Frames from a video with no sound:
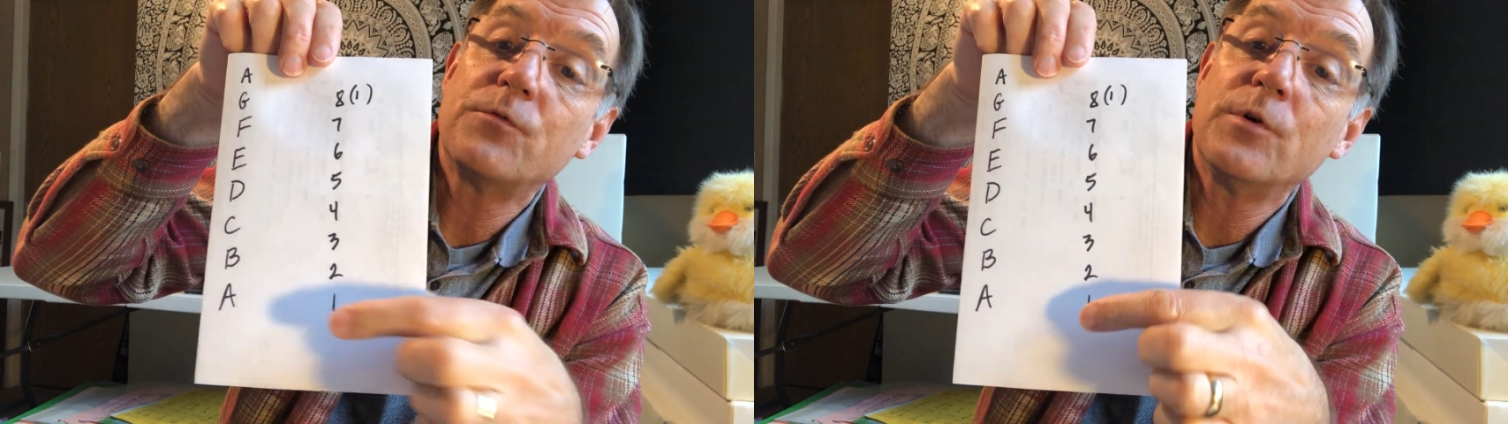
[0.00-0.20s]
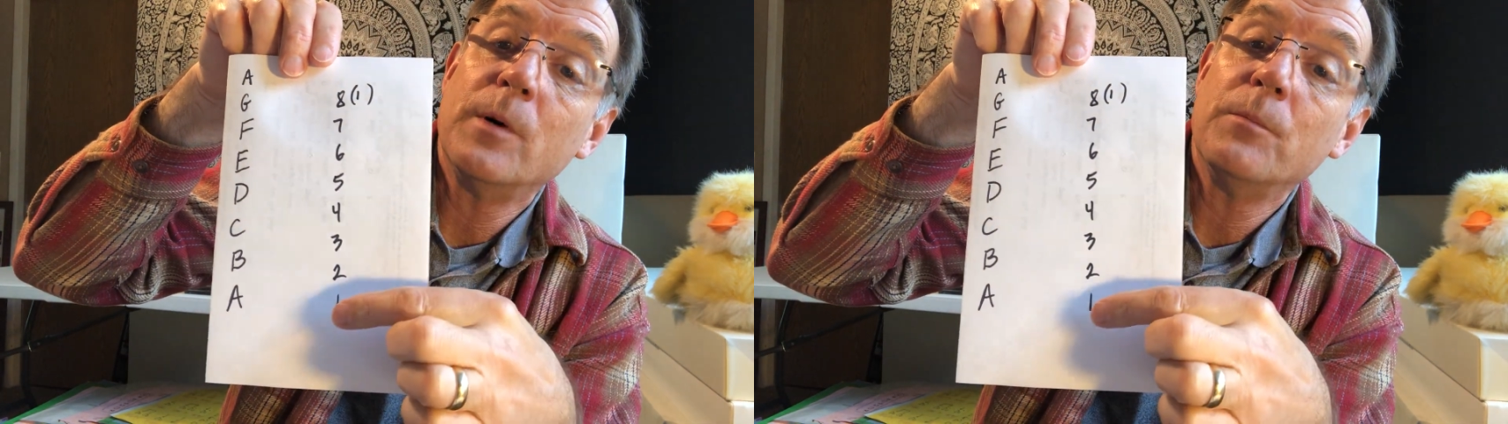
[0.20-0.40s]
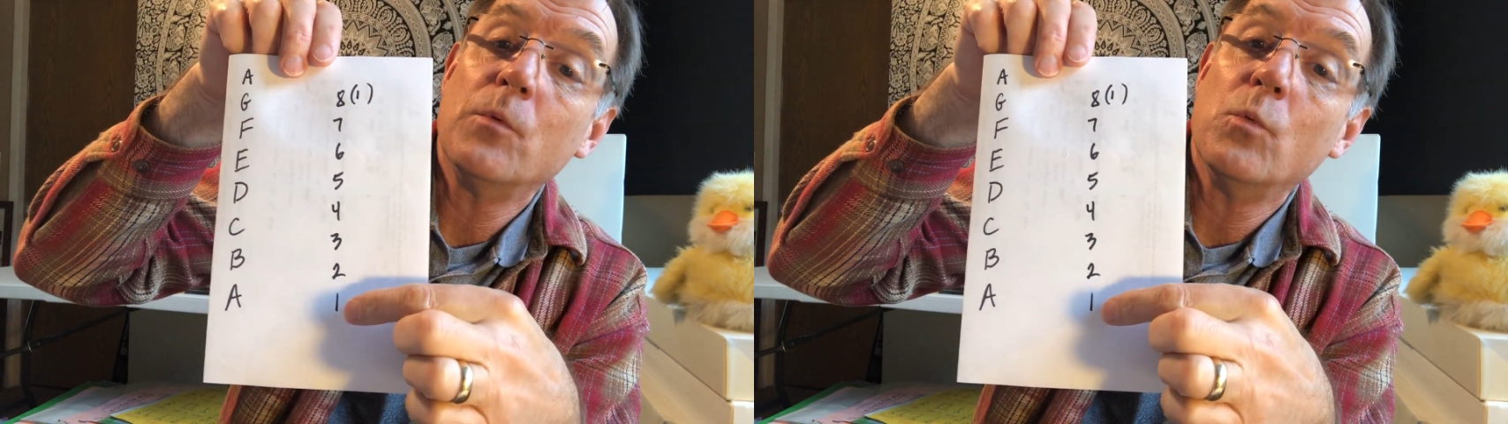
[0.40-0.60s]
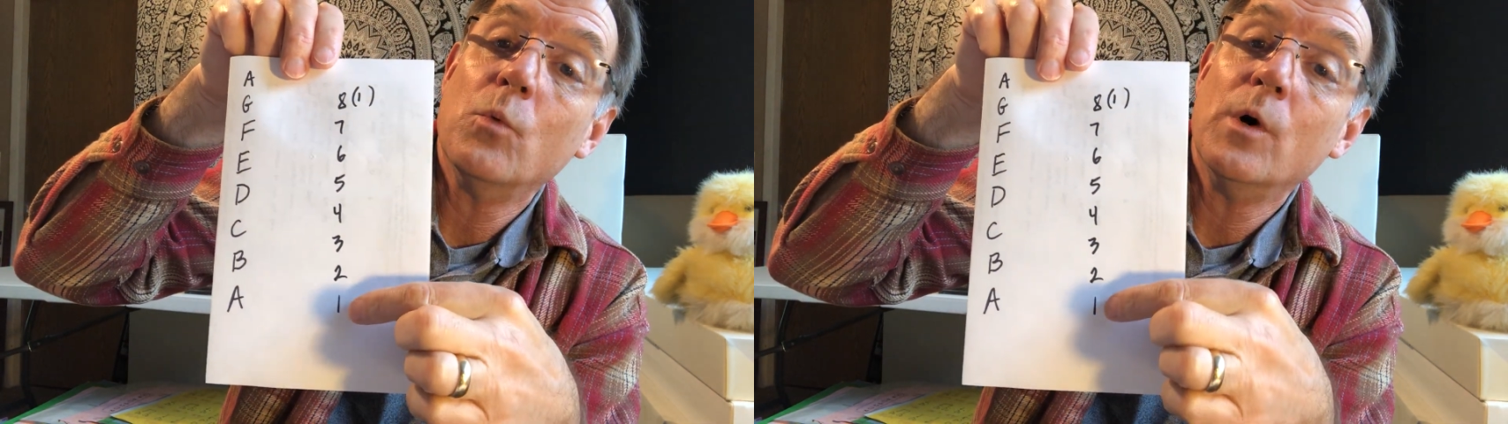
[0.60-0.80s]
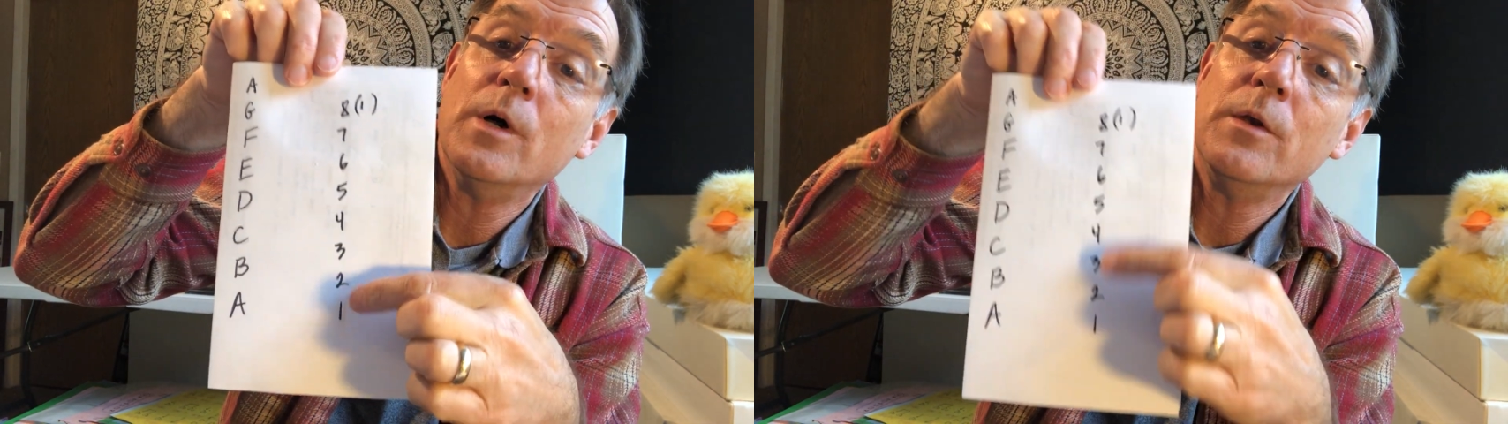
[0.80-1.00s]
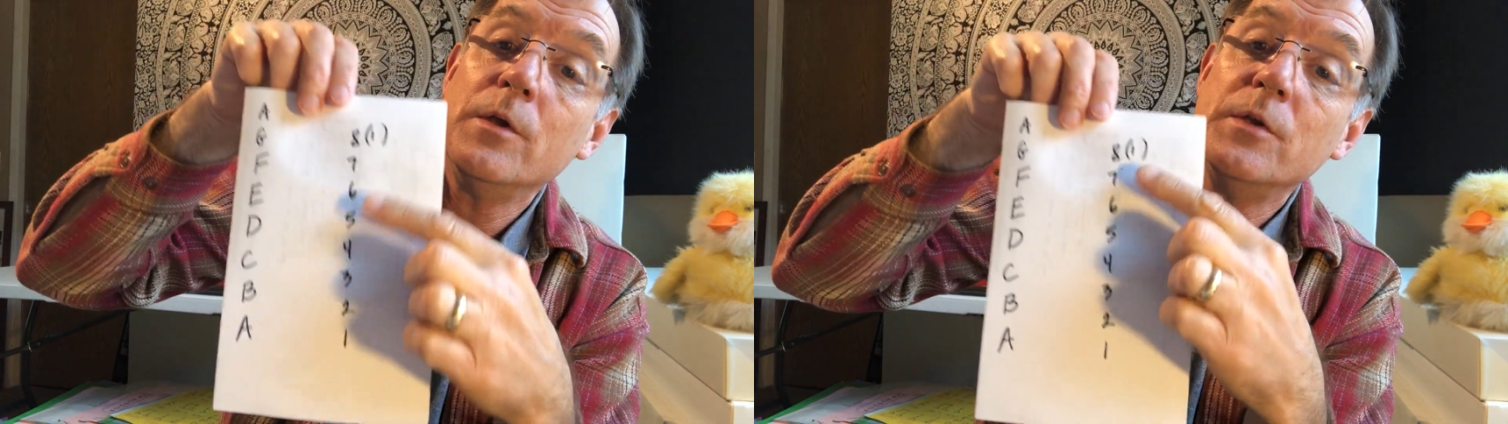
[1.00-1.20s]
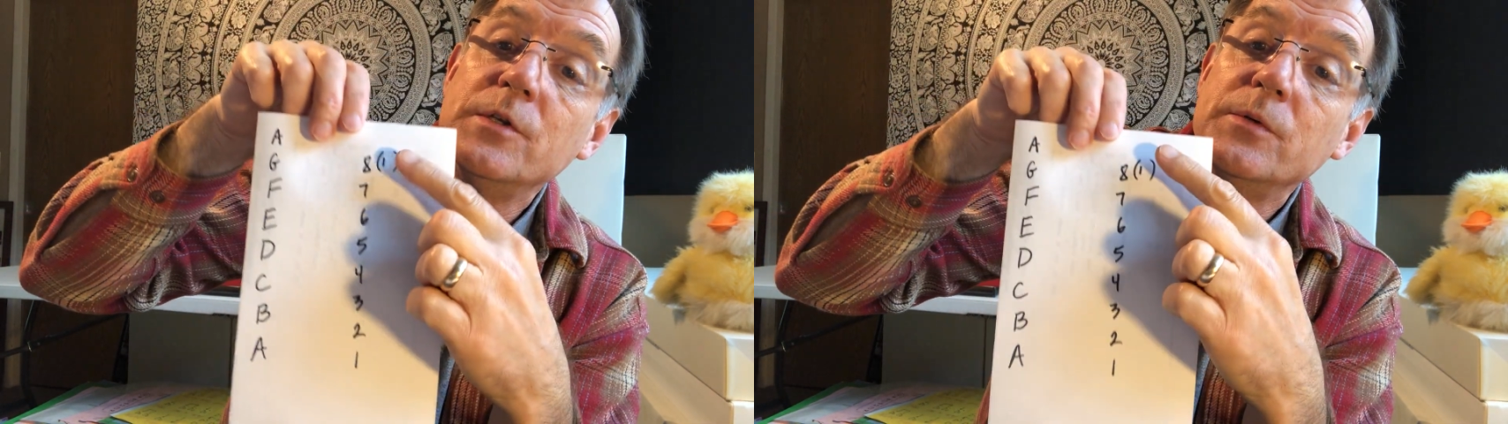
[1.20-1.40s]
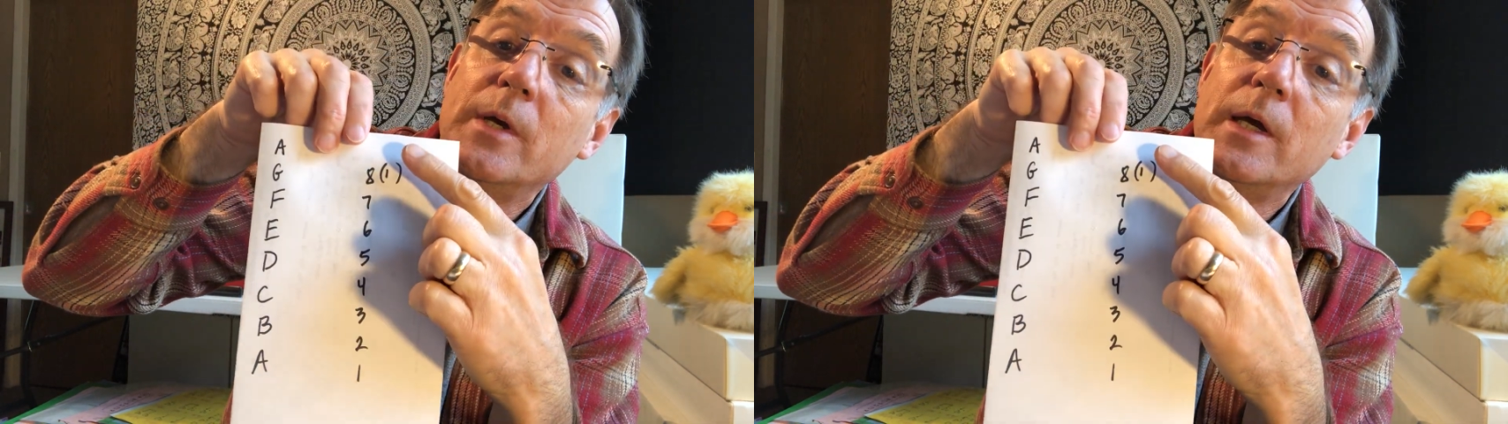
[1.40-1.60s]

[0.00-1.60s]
from 1 to